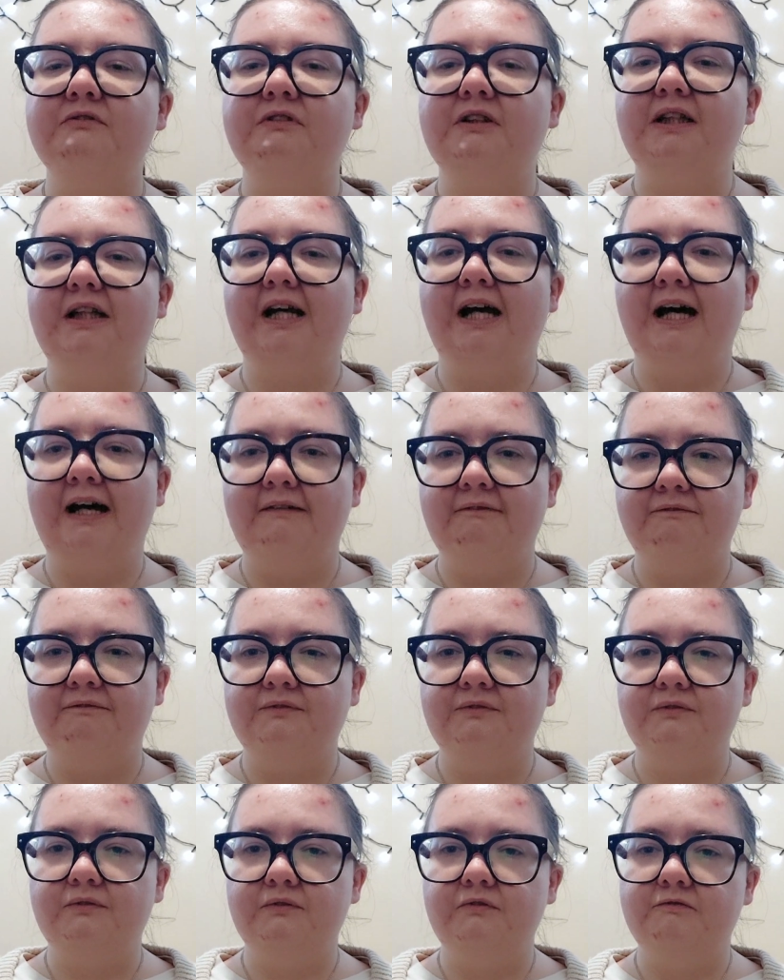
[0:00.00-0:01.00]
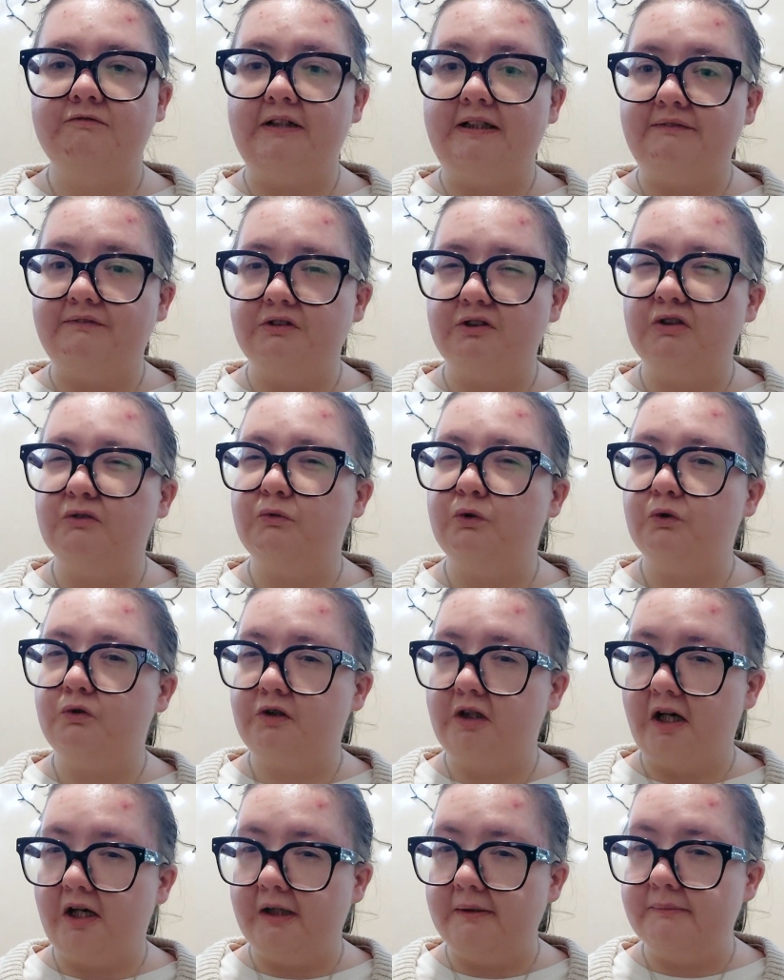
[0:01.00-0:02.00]
have favourites of all
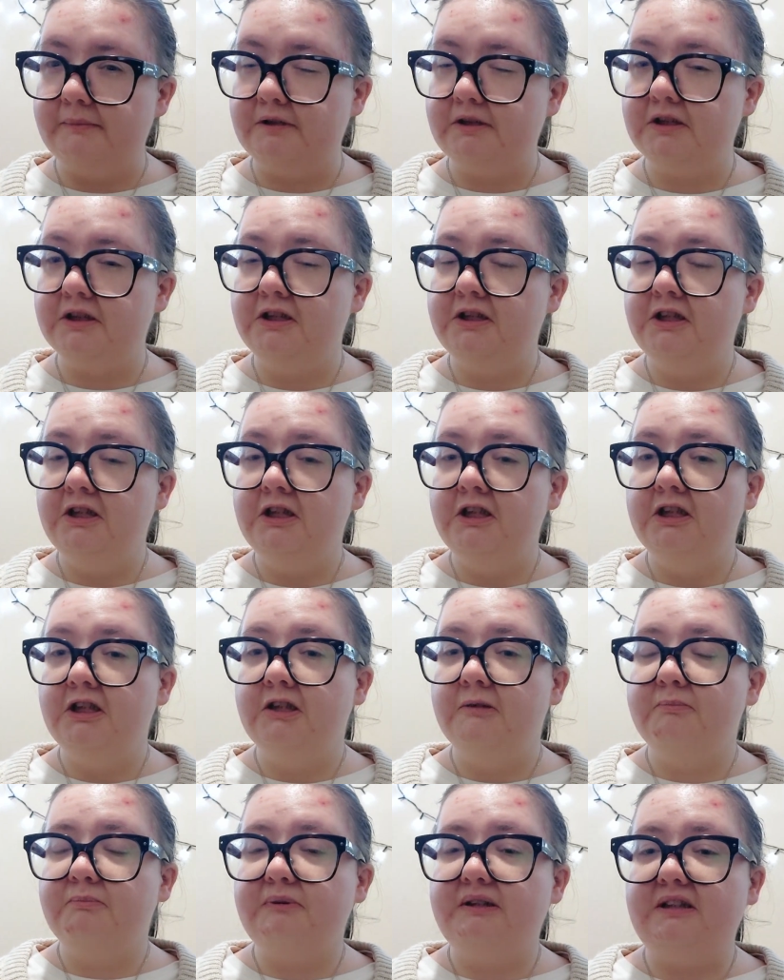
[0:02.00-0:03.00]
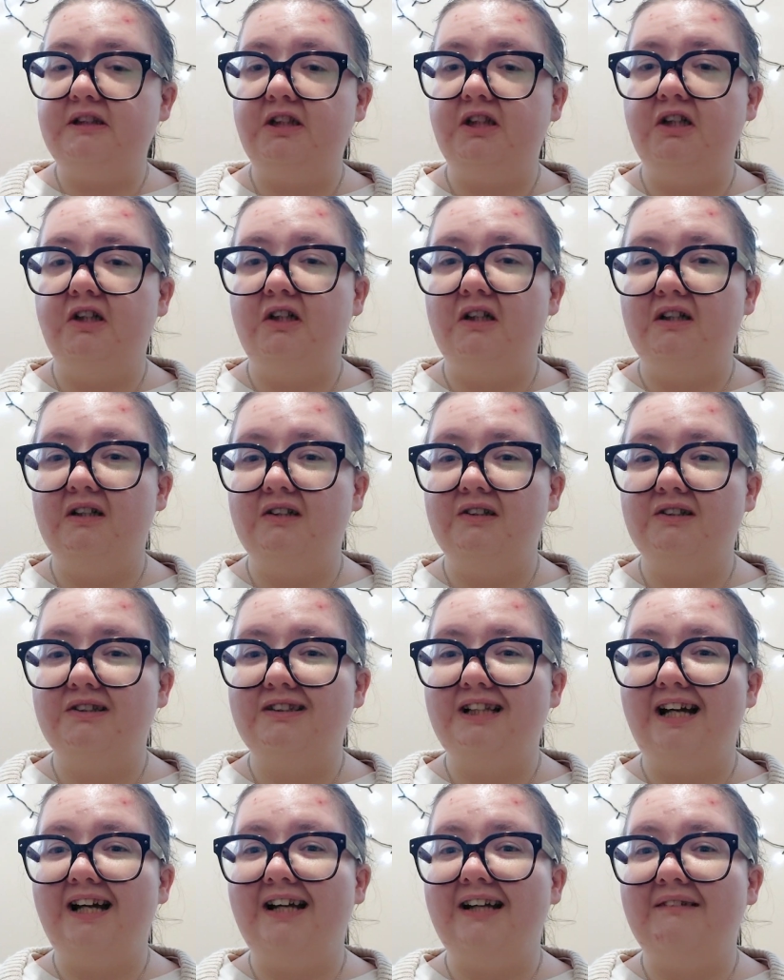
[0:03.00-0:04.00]
times, because
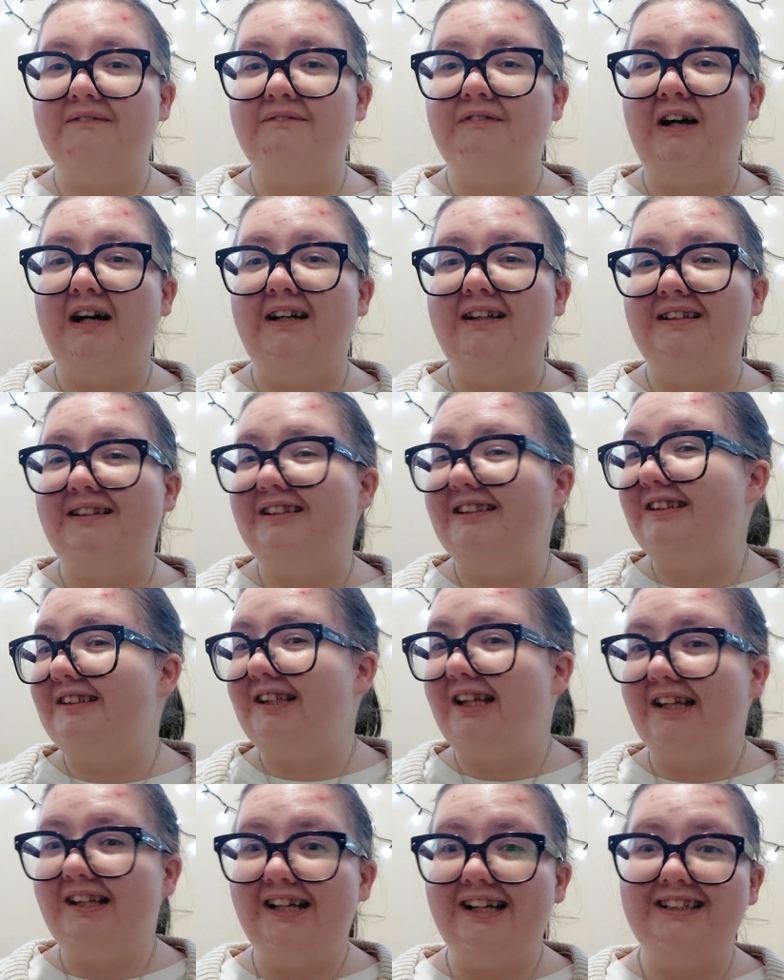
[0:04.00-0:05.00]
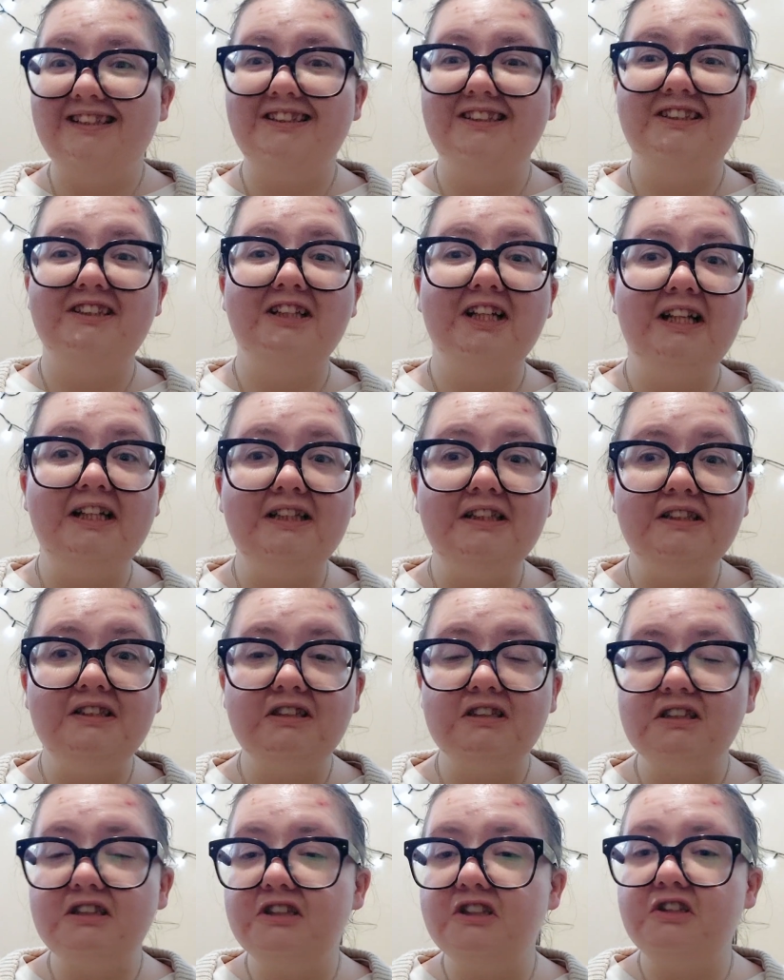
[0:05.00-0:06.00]
I find things like that can
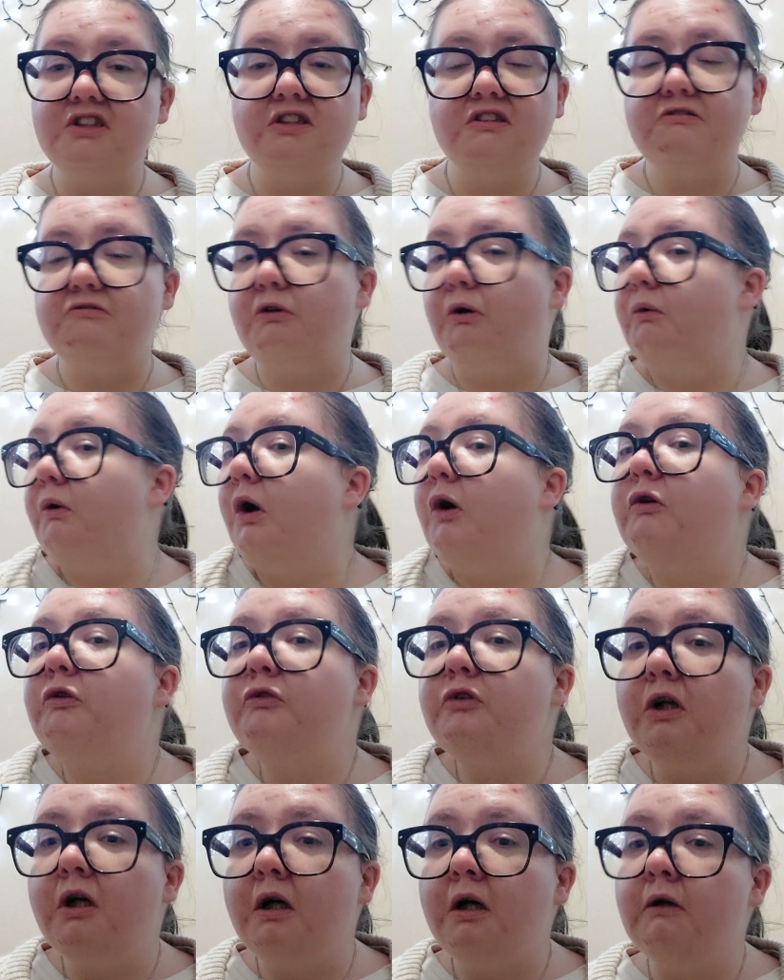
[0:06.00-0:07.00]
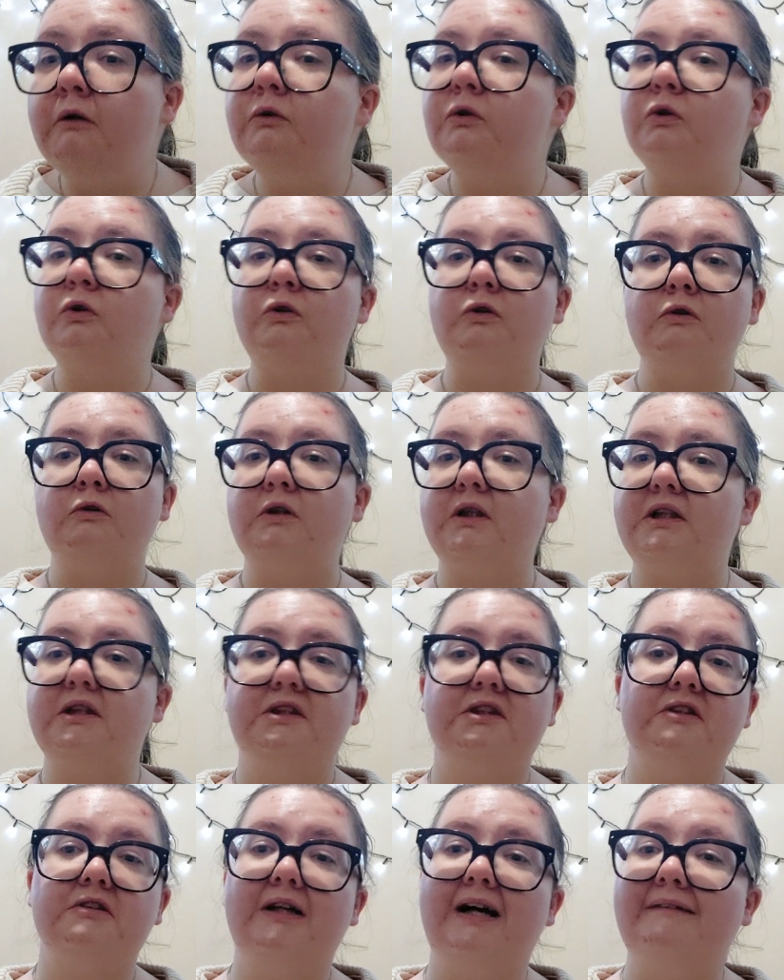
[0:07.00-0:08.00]
change as you grow older or
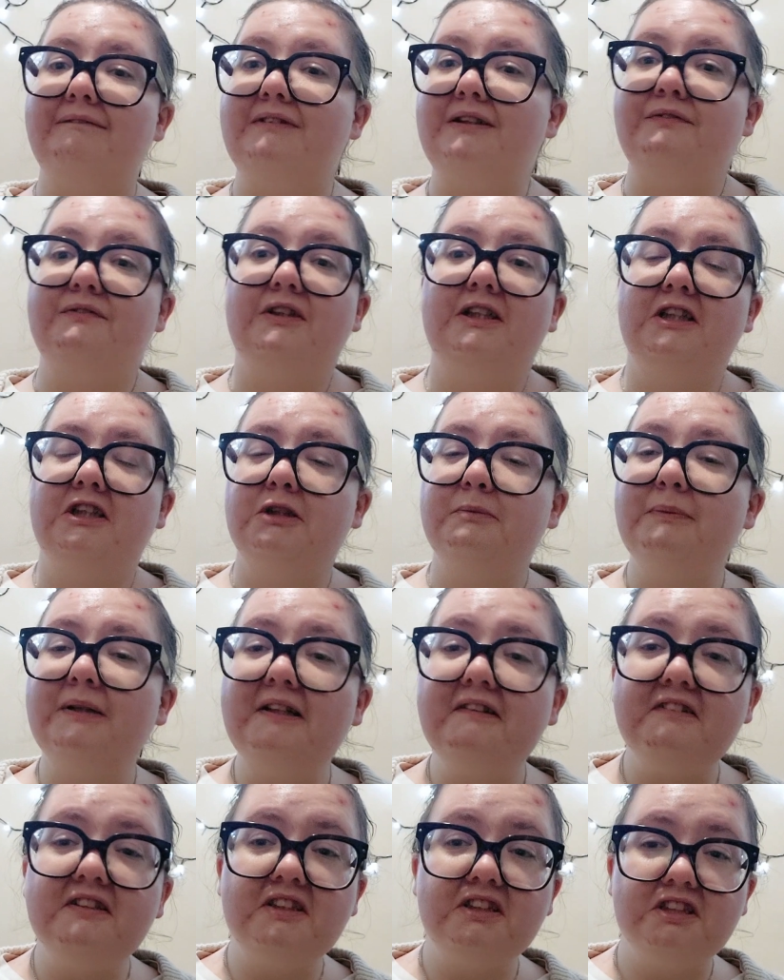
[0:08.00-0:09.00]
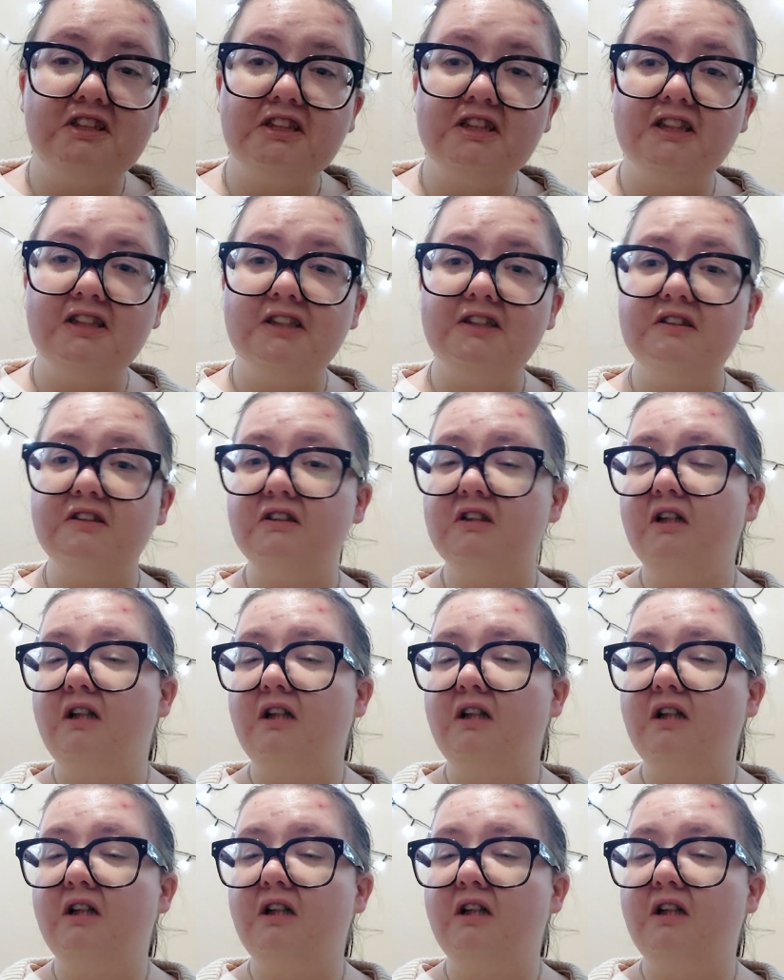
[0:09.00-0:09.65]
as you have different experiences.